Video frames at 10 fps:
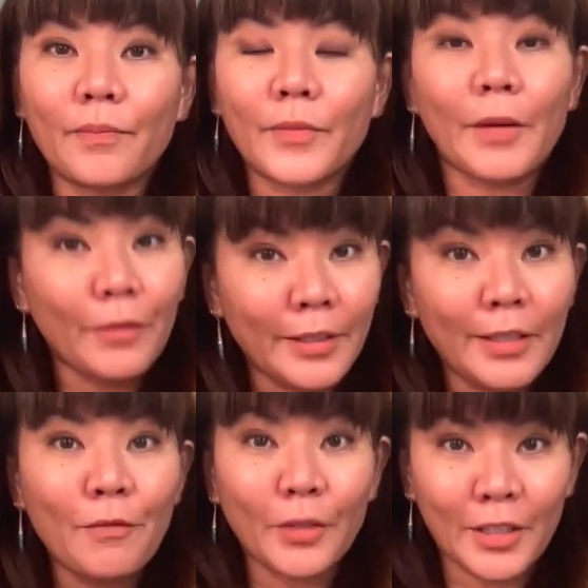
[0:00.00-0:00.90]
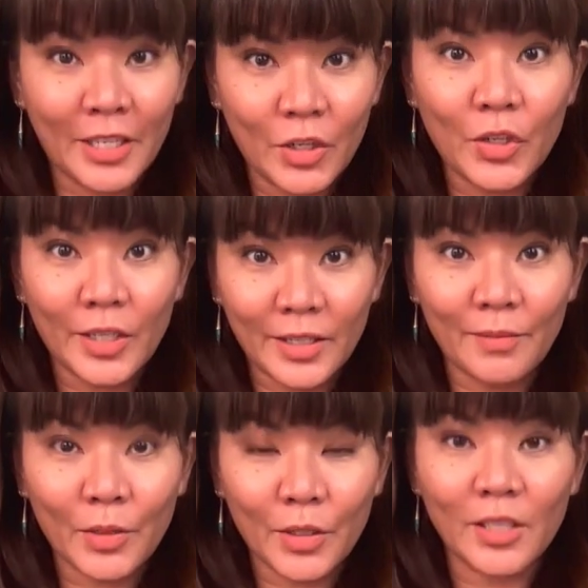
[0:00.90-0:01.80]
definitely for the
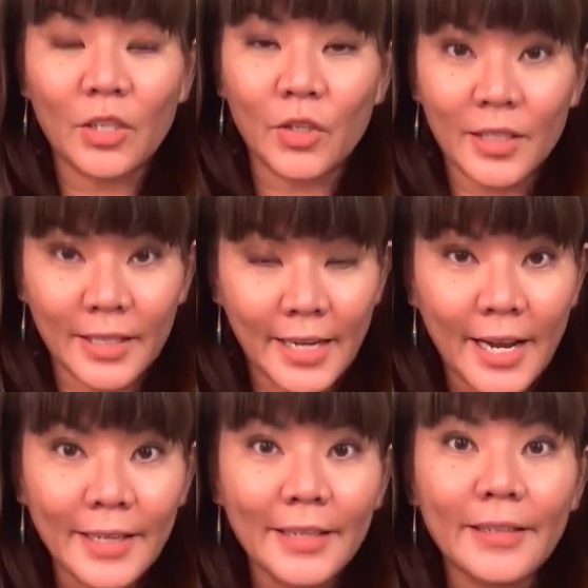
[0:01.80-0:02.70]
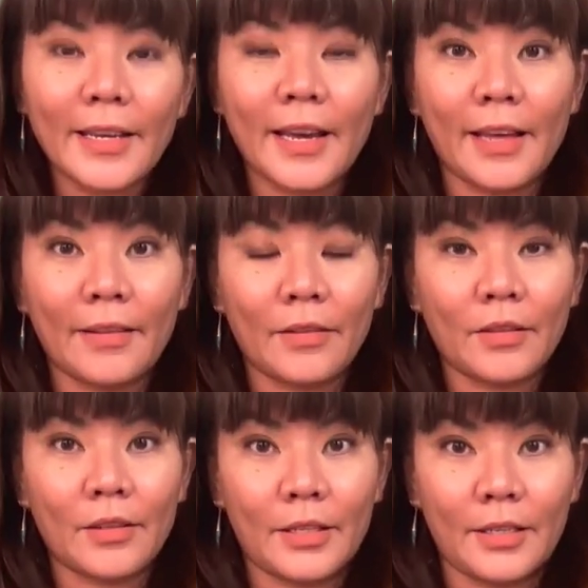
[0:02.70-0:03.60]
teachers, because the teachers are tired
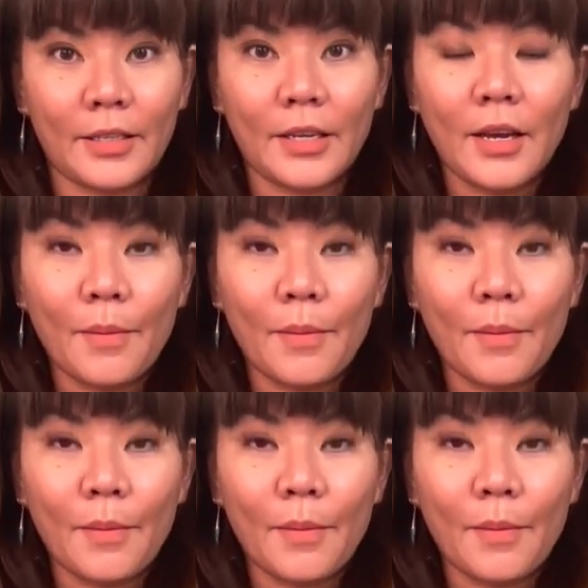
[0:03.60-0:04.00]
and the